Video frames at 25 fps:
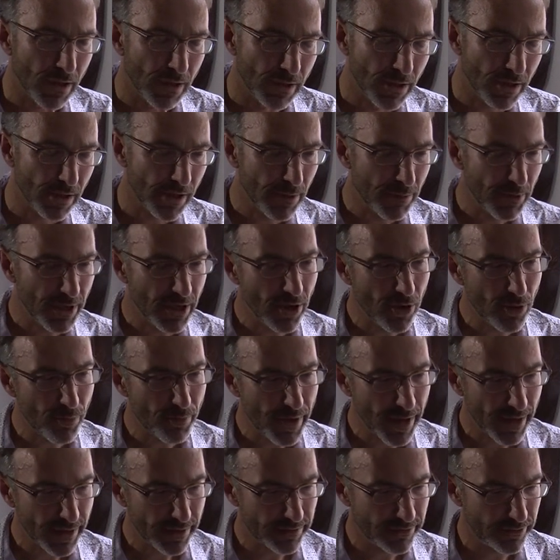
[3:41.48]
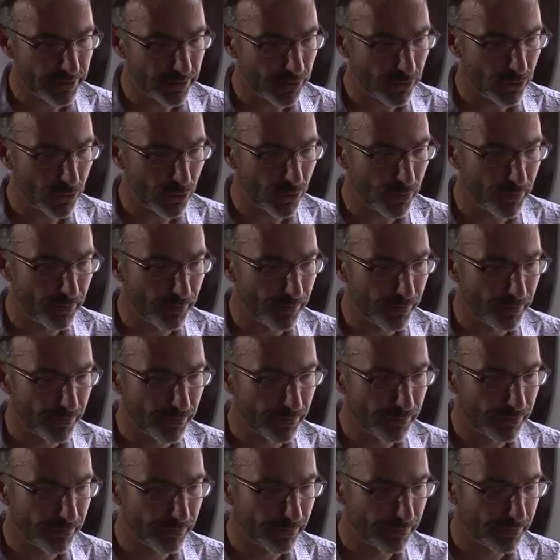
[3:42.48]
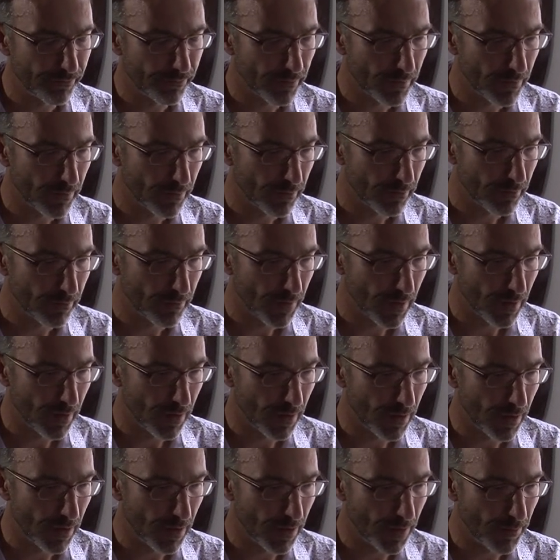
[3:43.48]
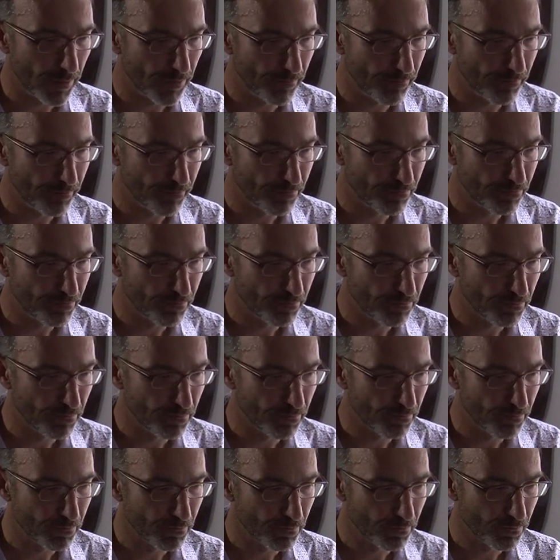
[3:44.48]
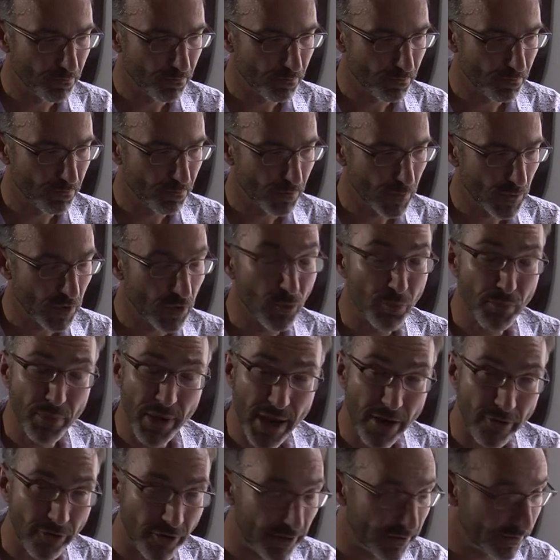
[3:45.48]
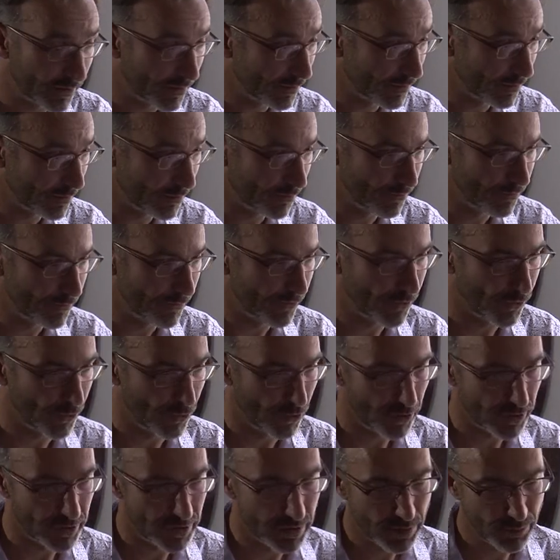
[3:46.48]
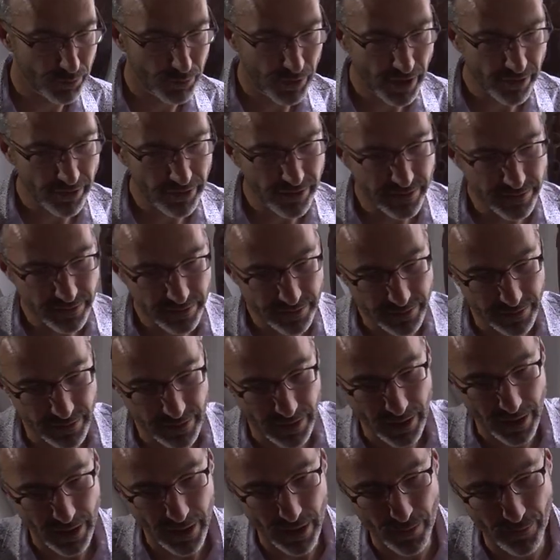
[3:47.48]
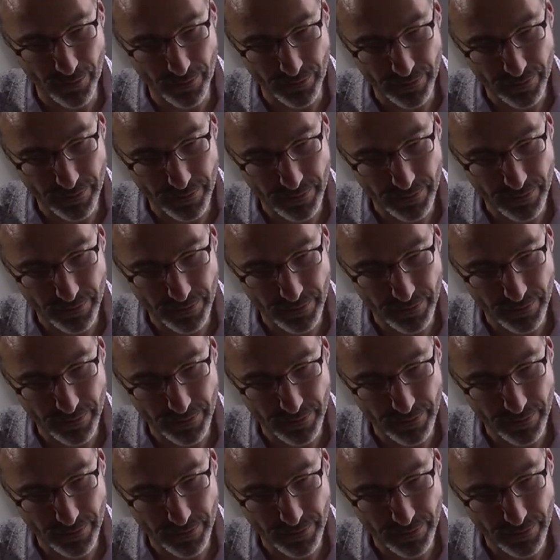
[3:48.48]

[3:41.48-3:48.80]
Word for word: now let me go back to um, to Paris first. Paris um,